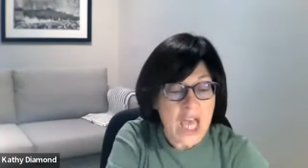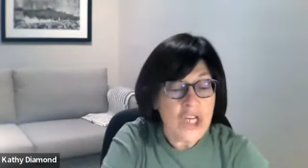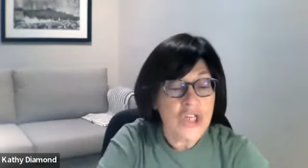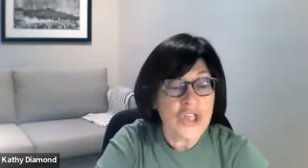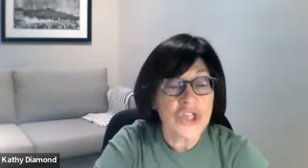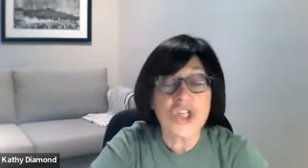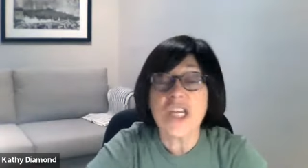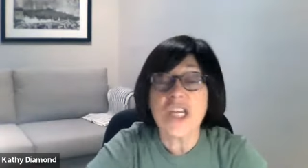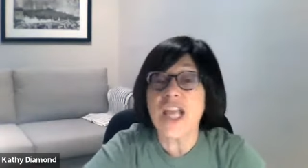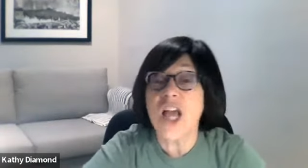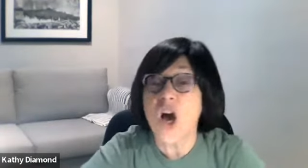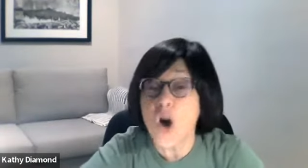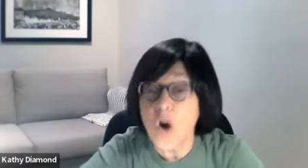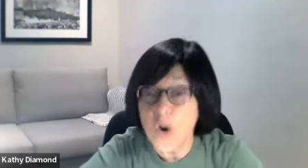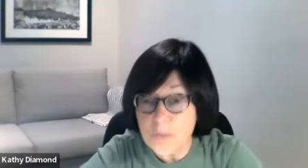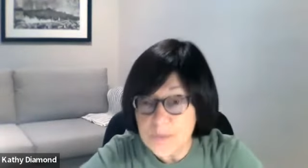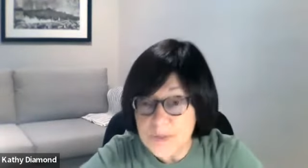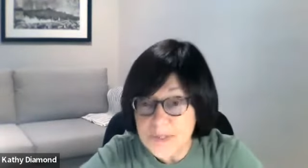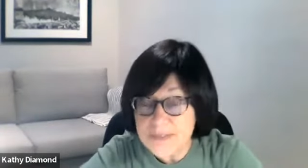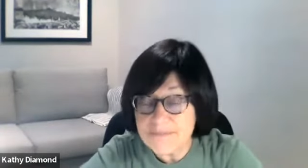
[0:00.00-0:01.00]
She
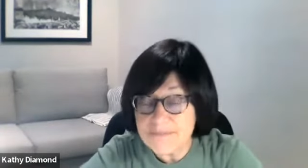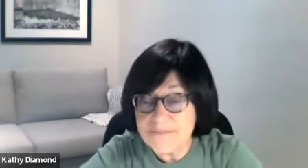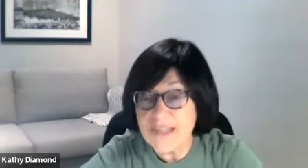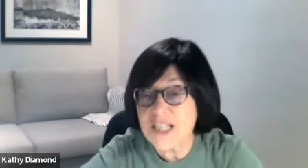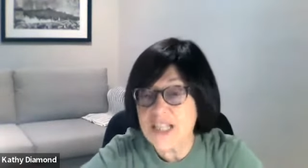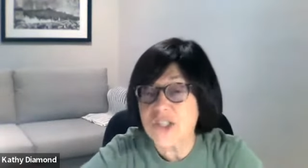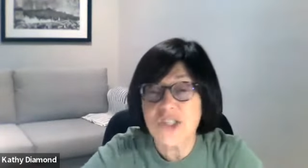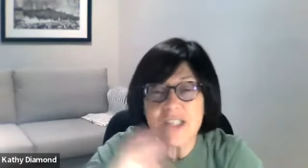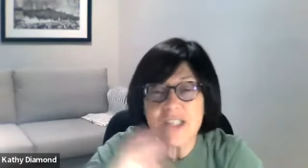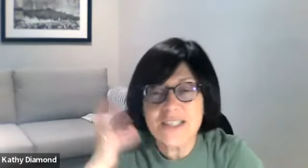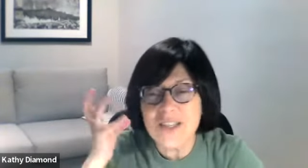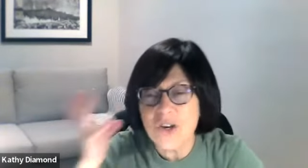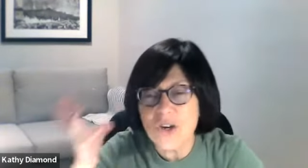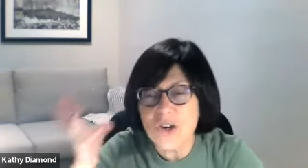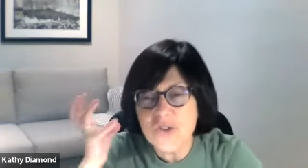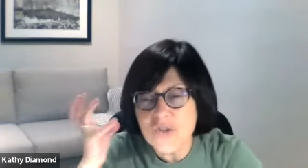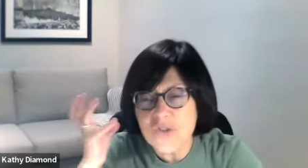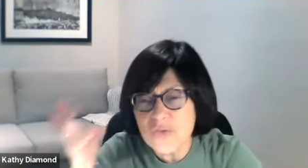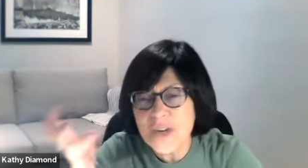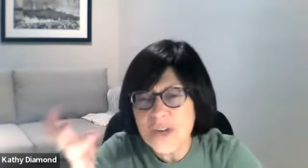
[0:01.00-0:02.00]
hopes because she said
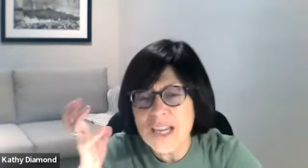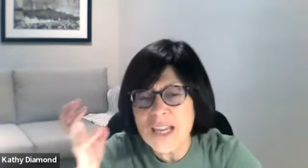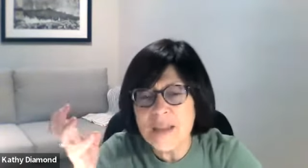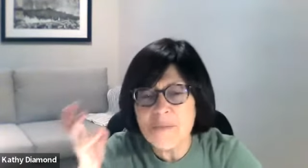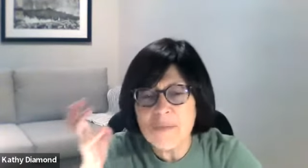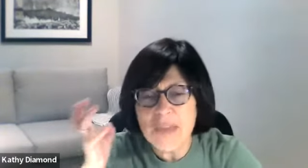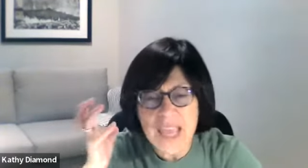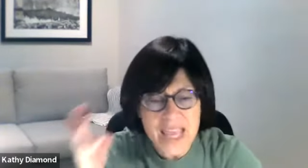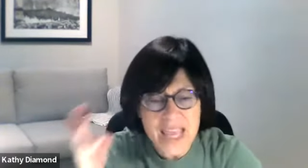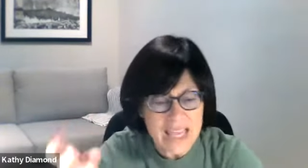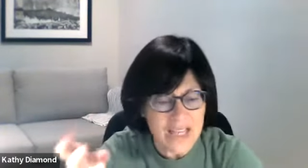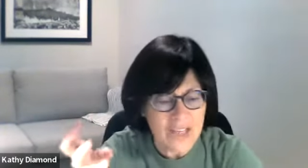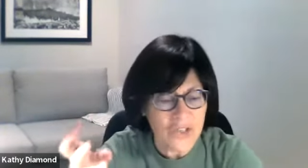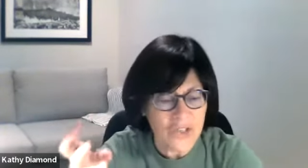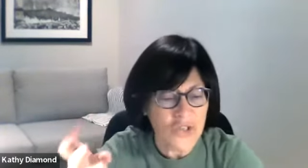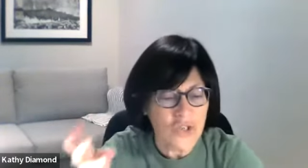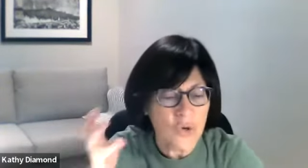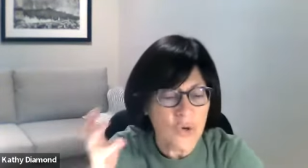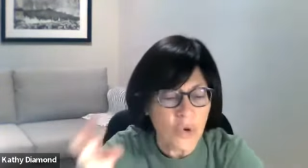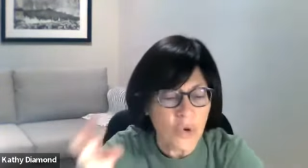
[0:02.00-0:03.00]
her dream
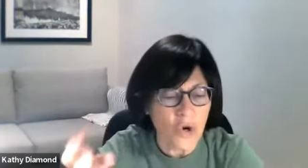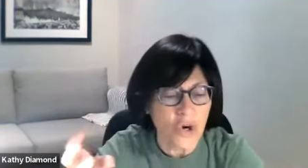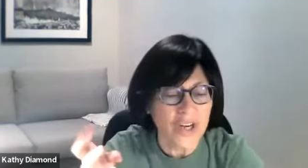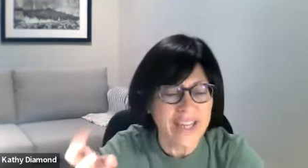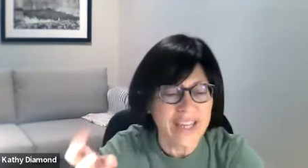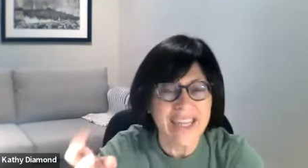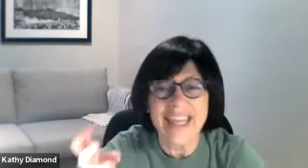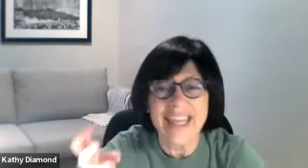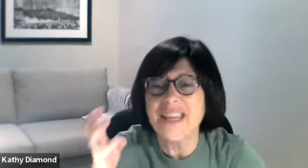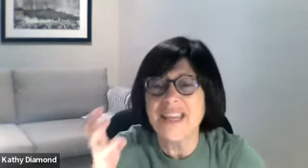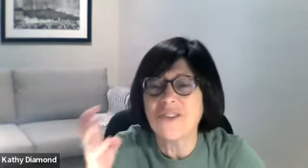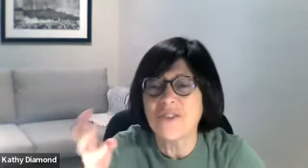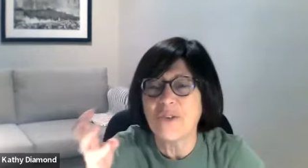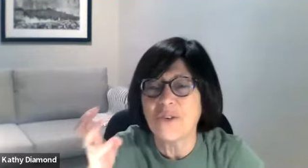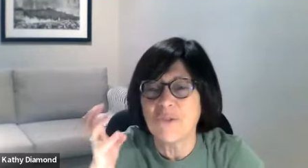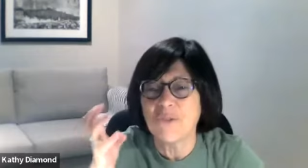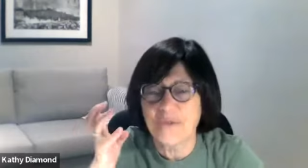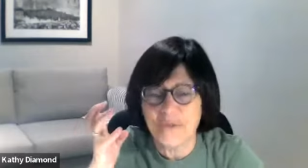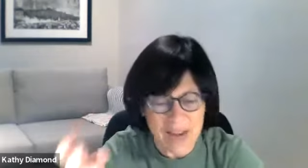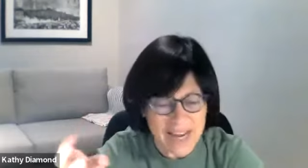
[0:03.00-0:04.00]
is to work in
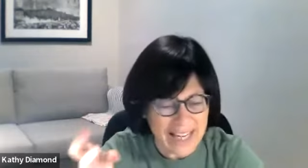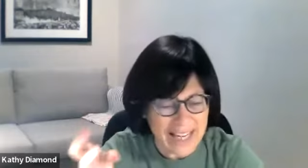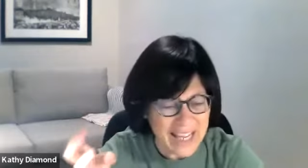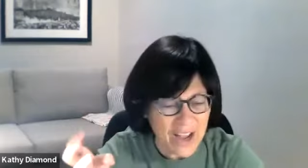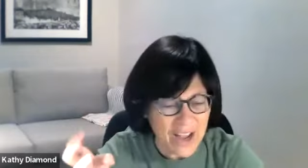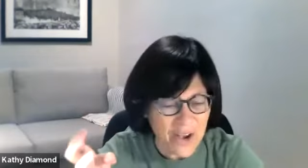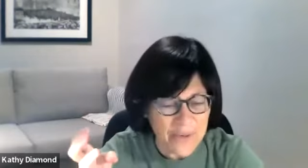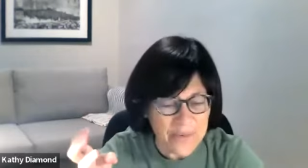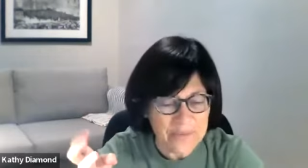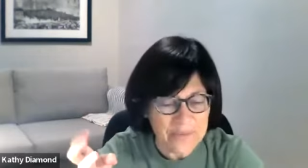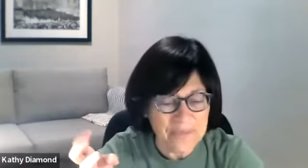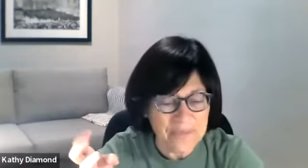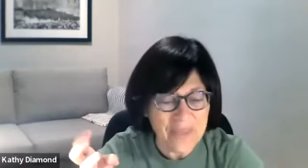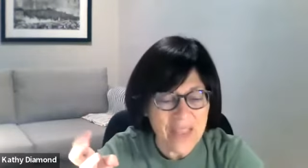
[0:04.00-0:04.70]
radio.